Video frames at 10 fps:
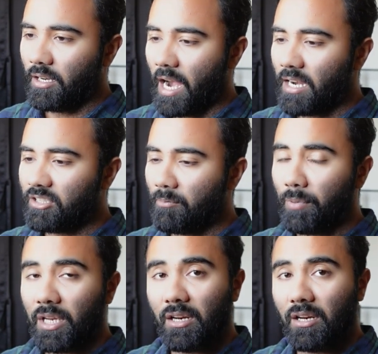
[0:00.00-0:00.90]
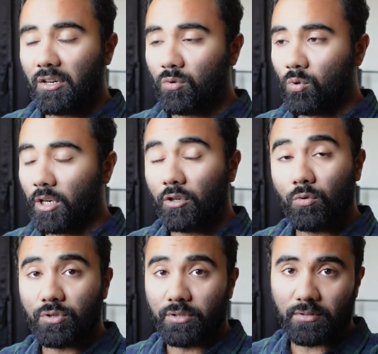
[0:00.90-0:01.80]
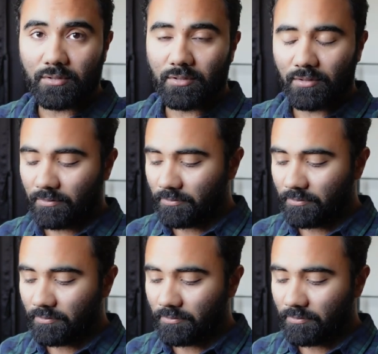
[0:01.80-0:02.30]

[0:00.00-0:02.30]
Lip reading: at jumping to conclusions.